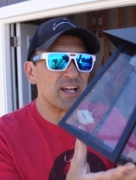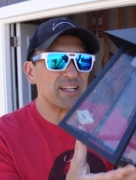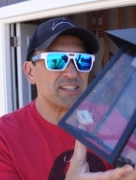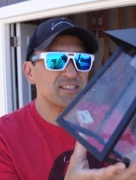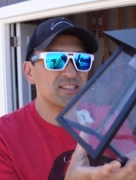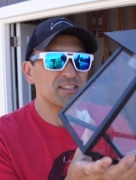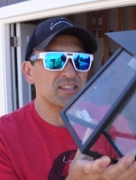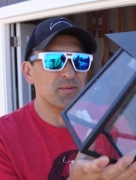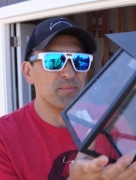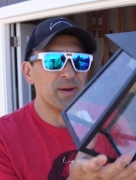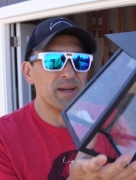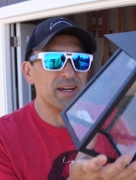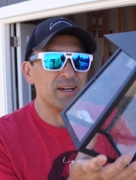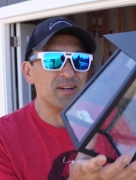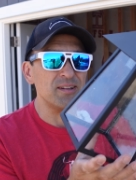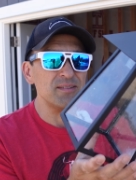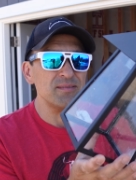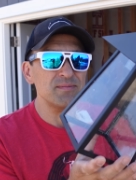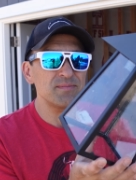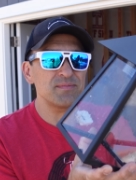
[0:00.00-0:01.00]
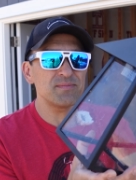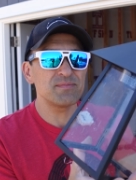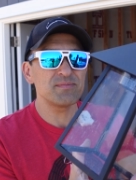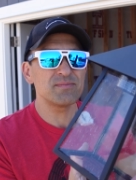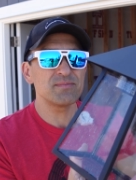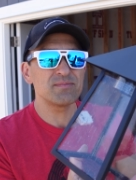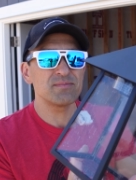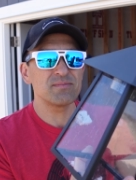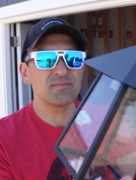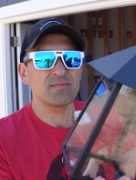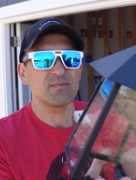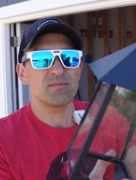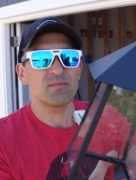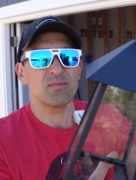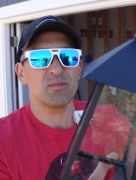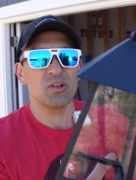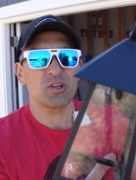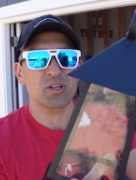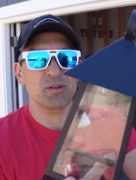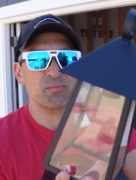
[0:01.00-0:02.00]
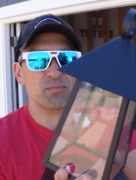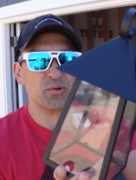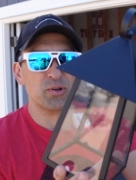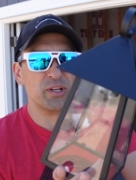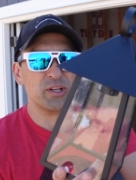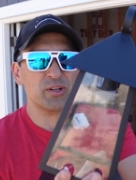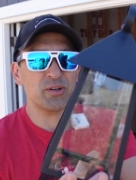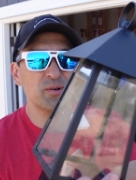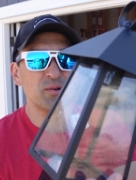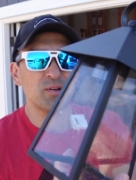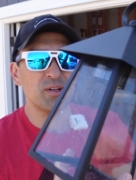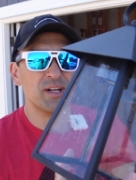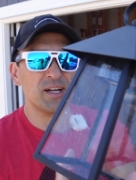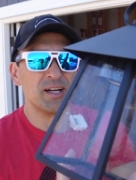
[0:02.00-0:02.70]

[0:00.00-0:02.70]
lights in the mail. Looking pretty cool,